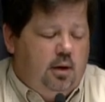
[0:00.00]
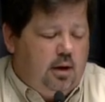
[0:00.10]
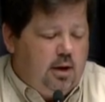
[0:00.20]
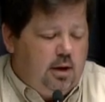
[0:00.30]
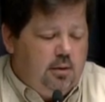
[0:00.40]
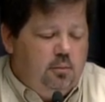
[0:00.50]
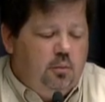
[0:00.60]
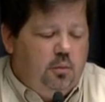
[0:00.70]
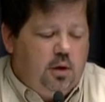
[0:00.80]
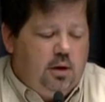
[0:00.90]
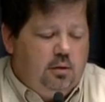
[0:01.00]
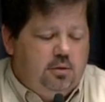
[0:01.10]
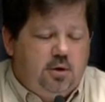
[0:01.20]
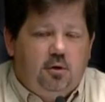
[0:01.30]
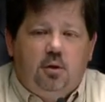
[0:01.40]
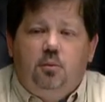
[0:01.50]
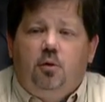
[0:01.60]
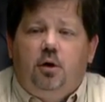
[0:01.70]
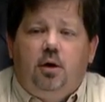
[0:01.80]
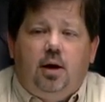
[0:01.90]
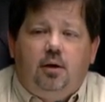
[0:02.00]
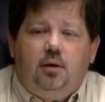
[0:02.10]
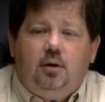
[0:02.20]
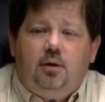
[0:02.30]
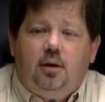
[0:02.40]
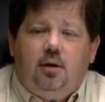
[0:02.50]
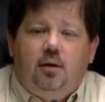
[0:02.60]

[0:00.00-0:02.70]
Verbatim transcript: Um, they certainly pointed out that